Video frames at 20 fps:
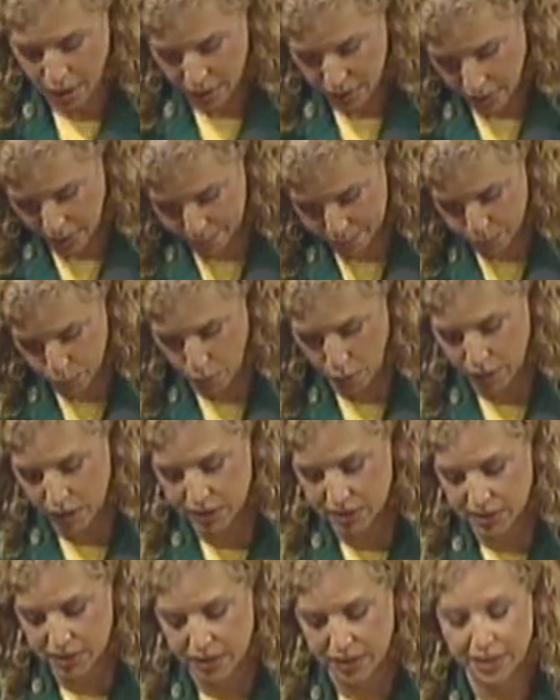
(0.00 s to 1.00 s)
that brought
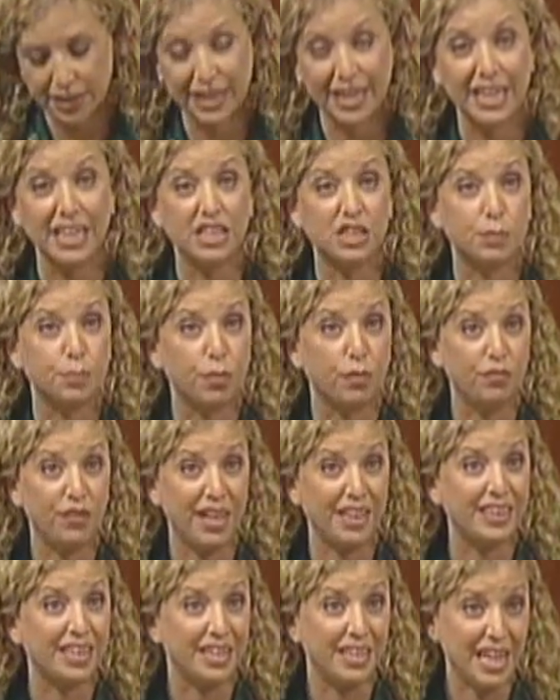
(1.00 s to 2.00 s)
us to the need to
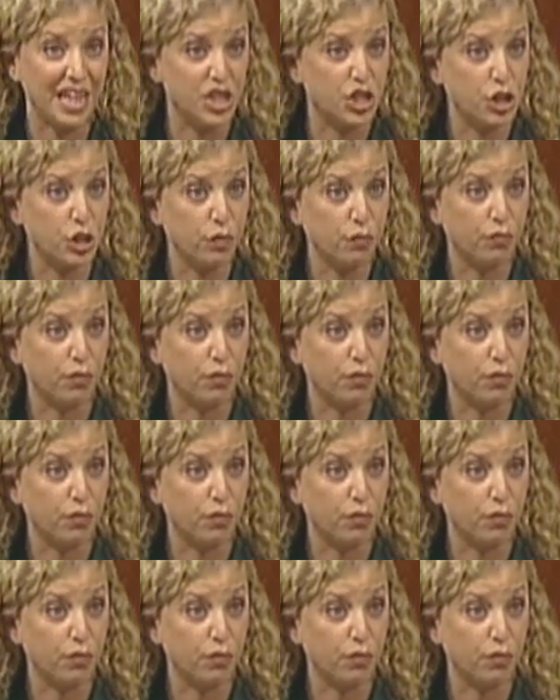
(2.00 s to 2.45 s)
prevent the nation